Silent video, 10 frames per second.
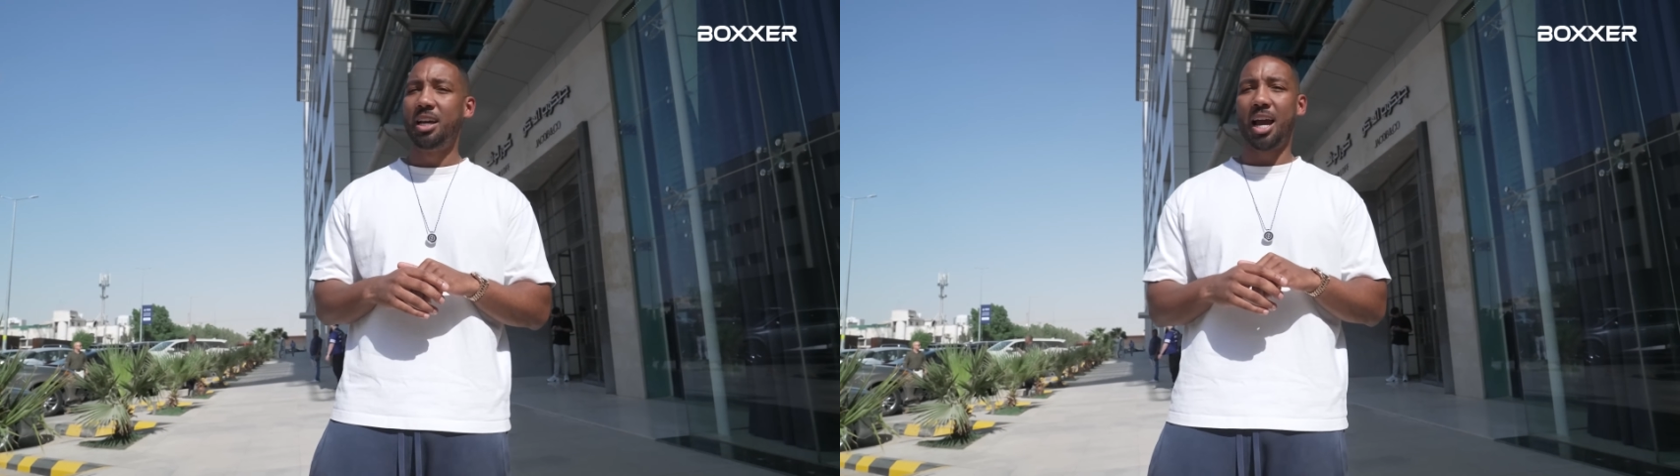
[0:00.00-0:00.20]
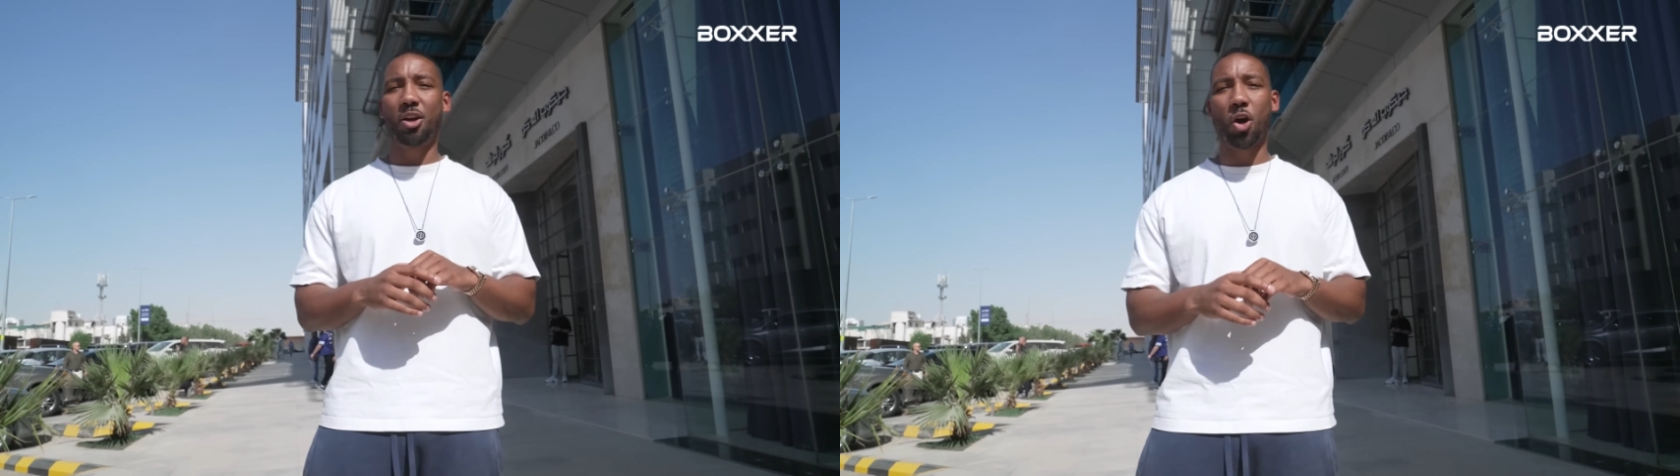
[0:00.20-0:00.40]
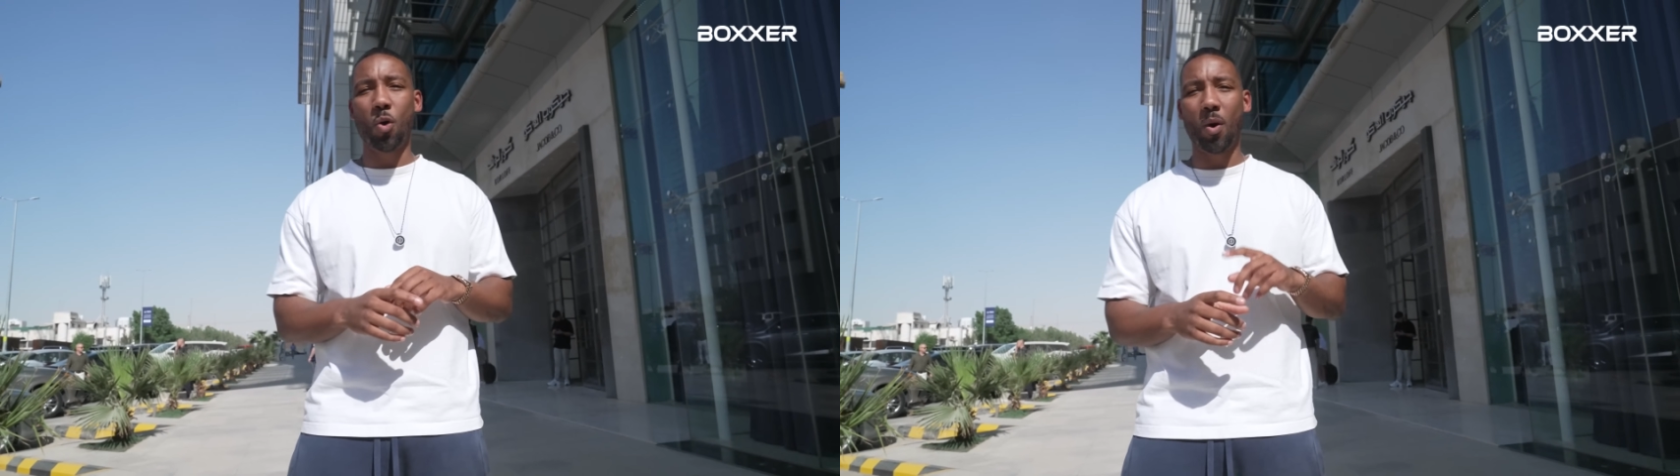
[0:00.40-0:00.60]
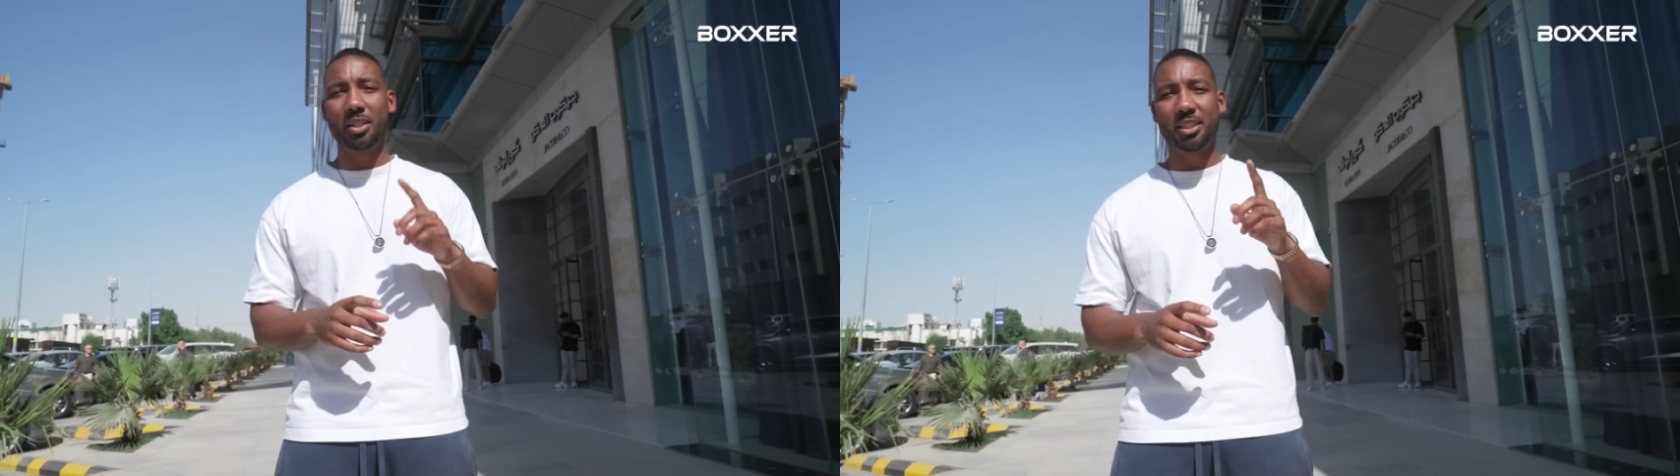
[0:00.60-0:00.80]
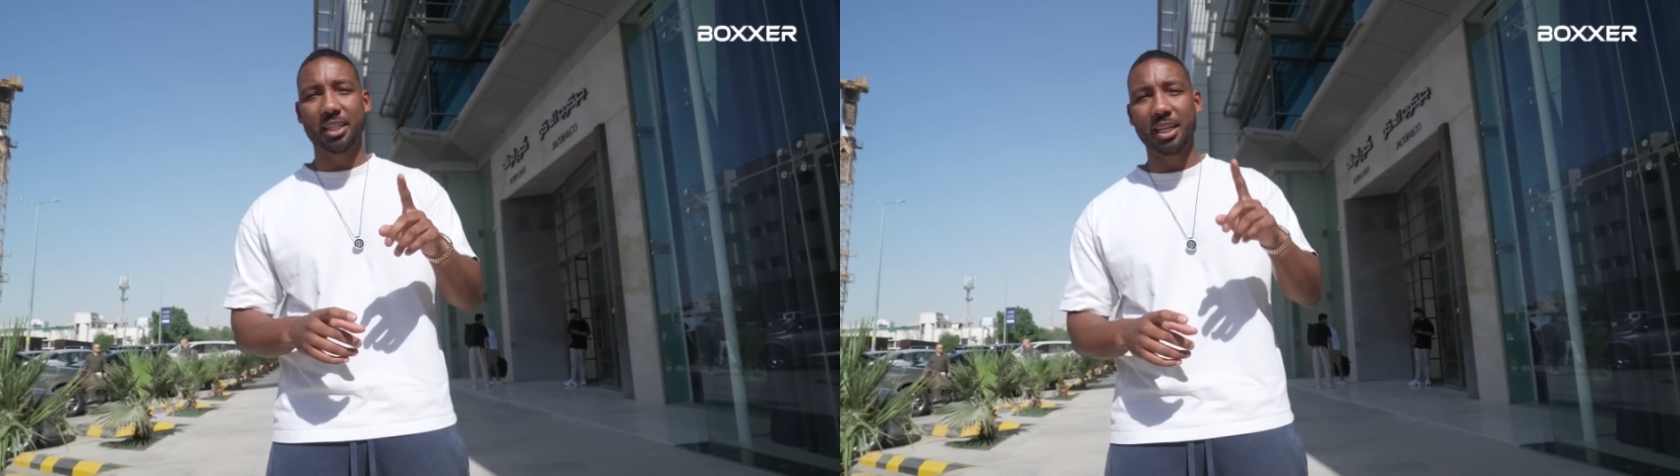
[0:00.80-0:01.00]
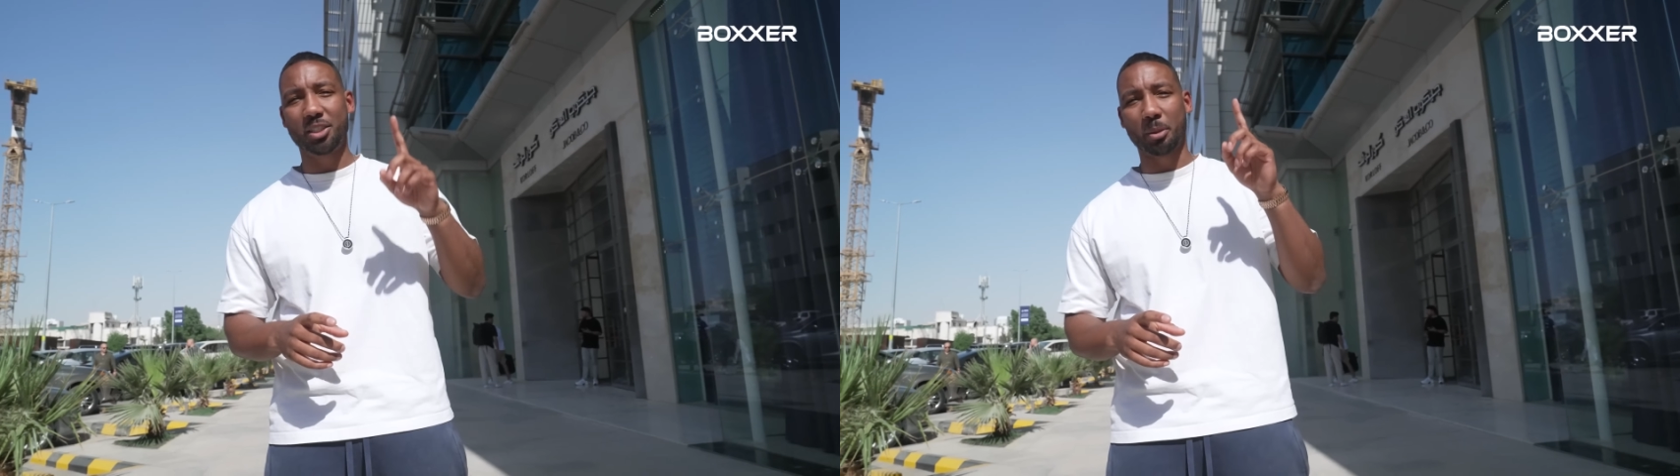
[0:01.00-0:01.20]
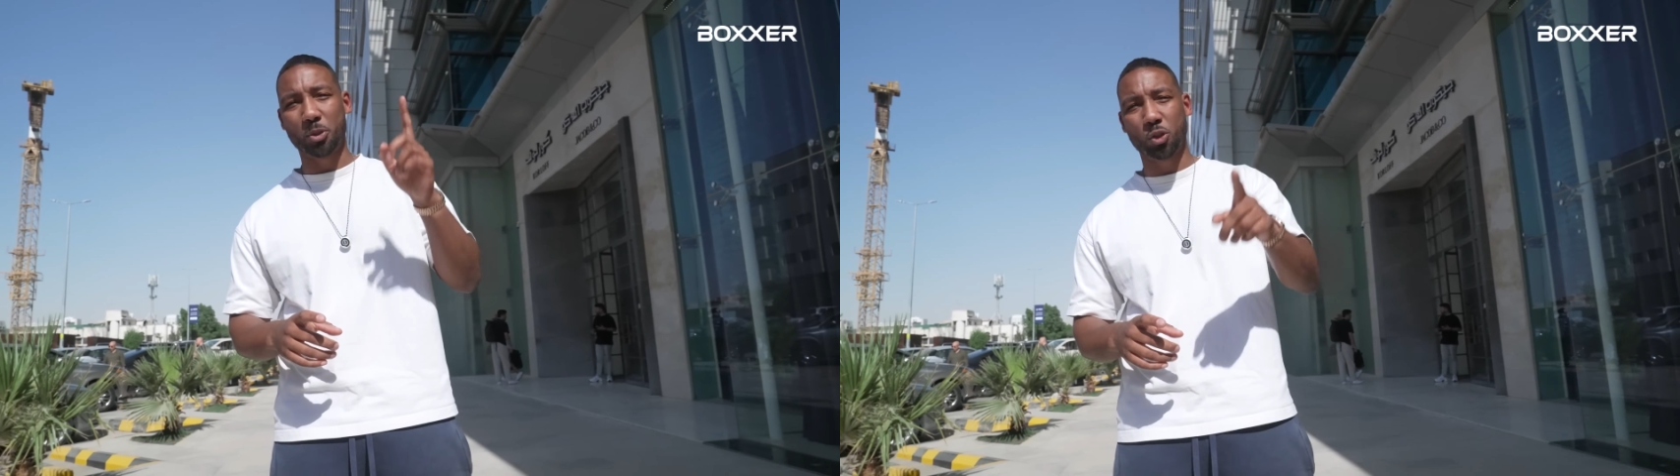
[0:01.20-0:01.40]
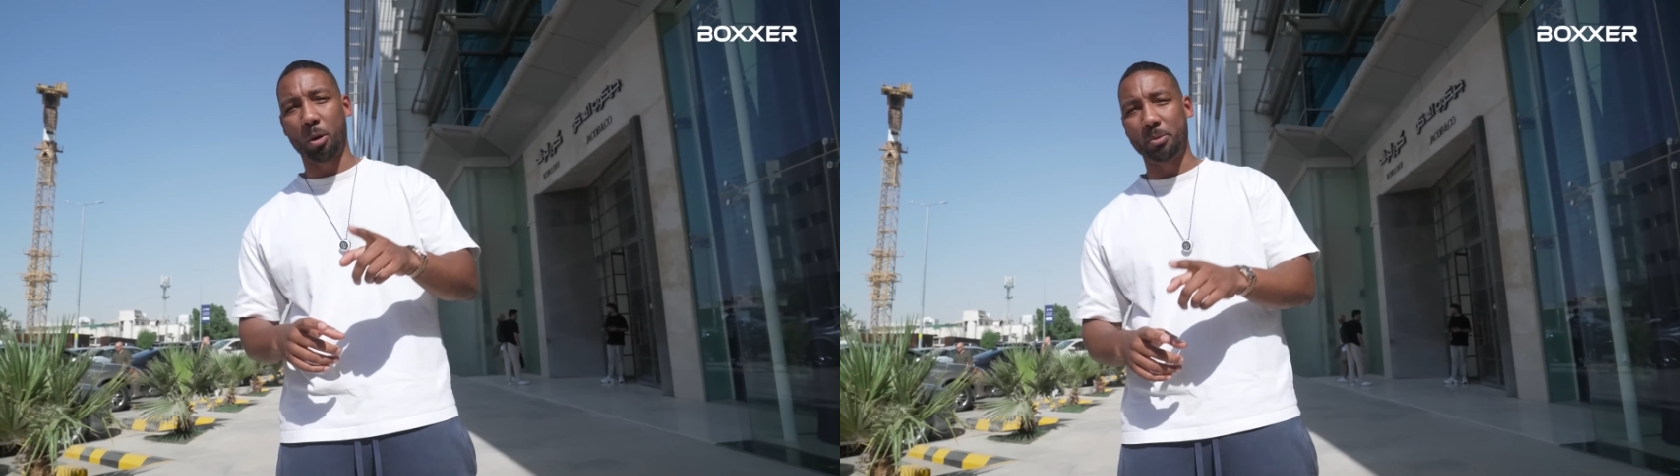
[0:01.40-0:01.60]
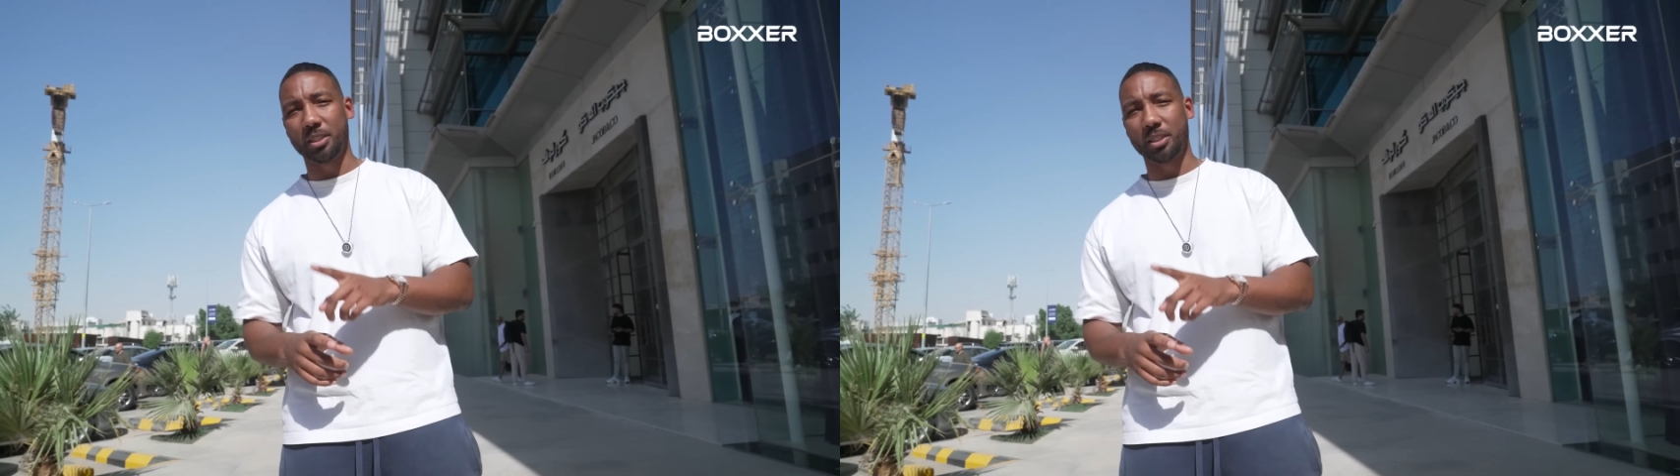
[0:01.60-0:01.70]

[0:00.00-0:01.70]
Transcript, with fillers: and go and see some shops.